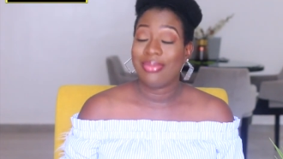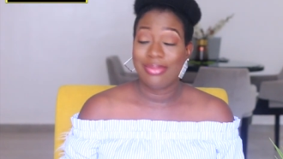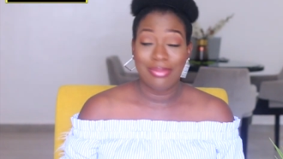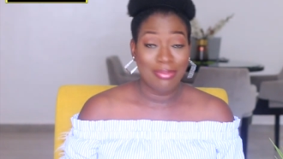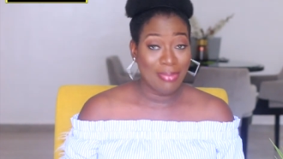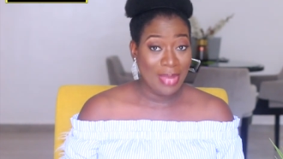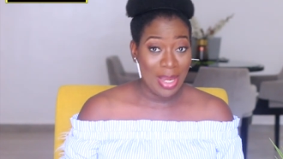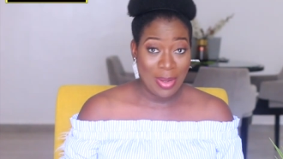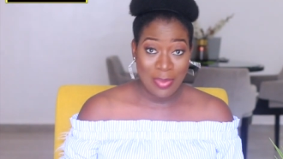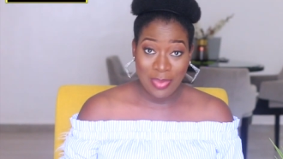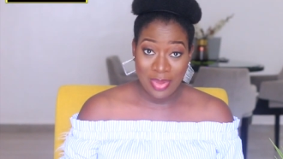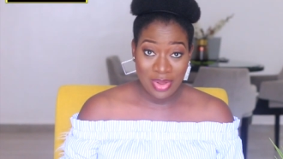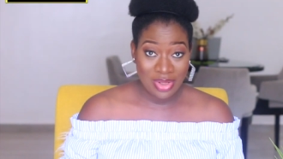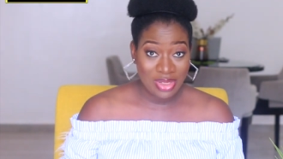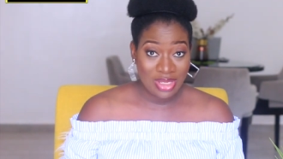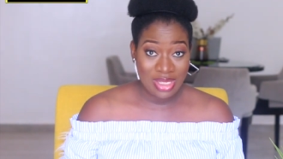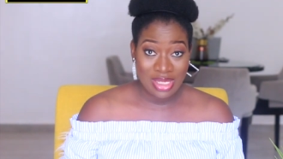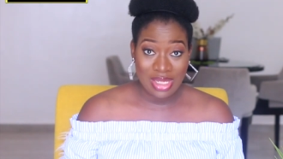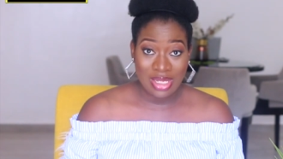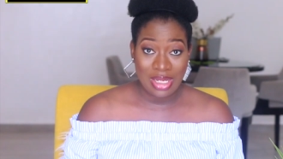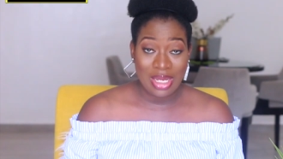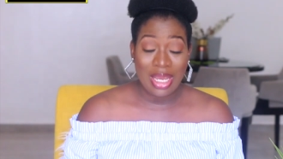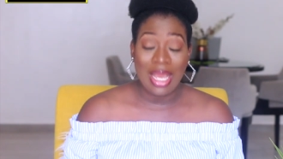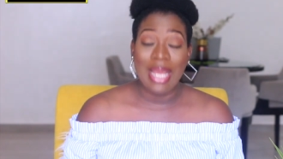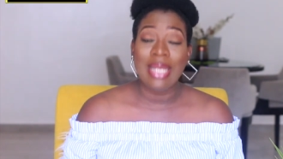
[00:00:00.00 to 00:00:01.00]
my
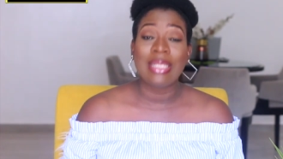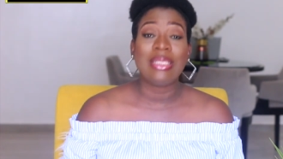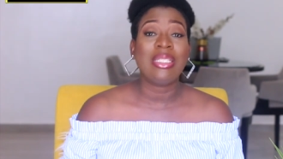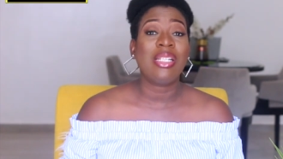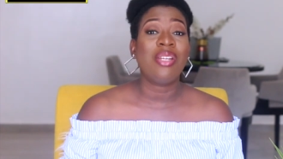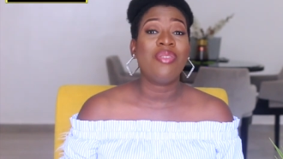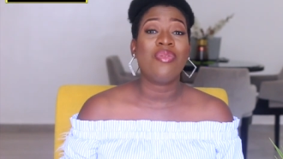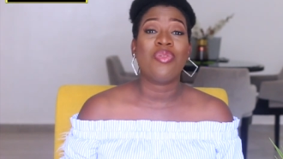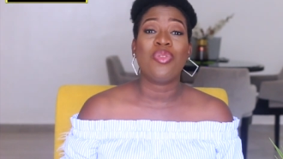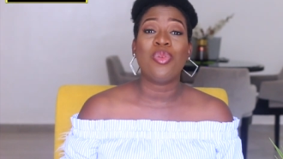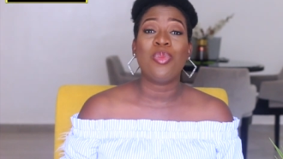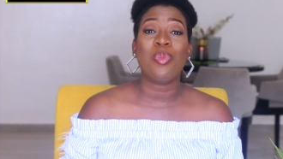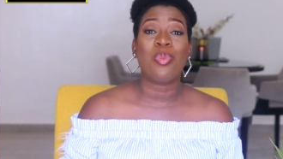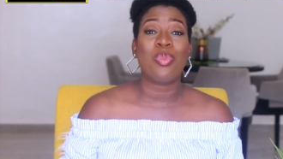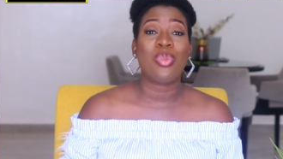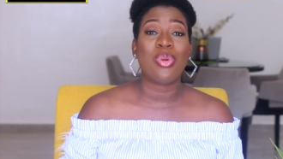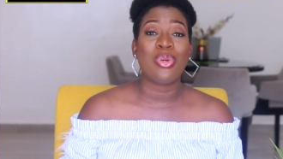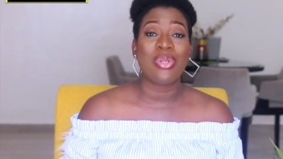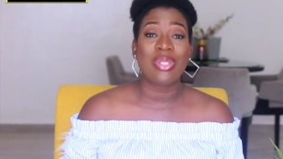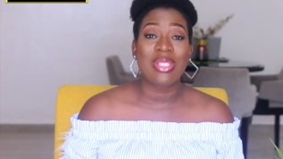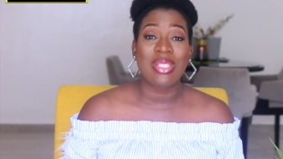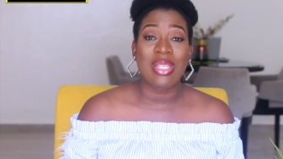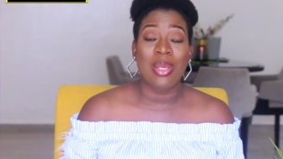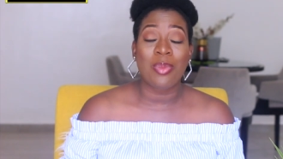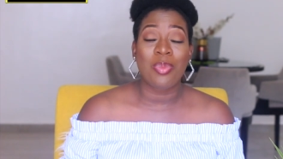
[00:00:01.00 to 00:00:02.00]
birthday. I didn't even
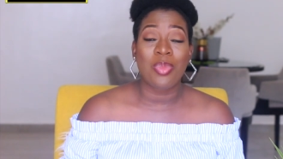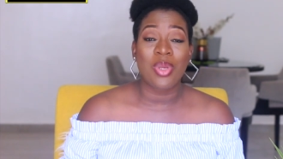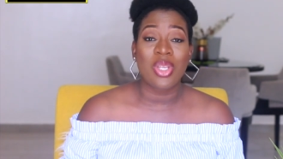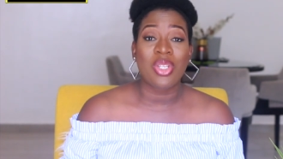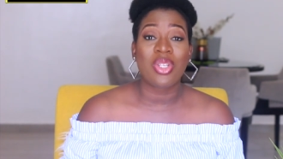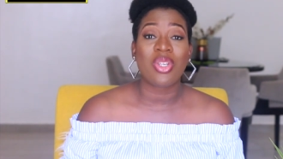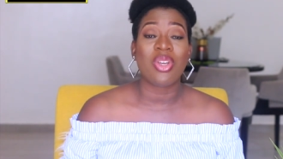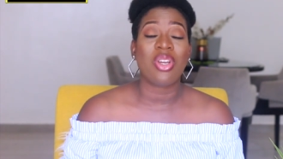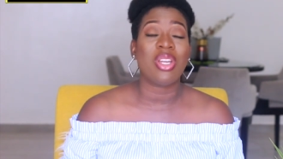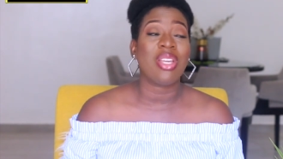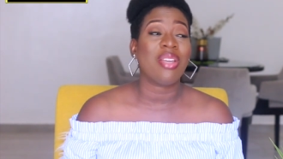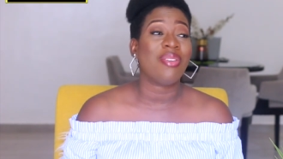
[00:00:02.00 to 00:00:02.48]
post a picture.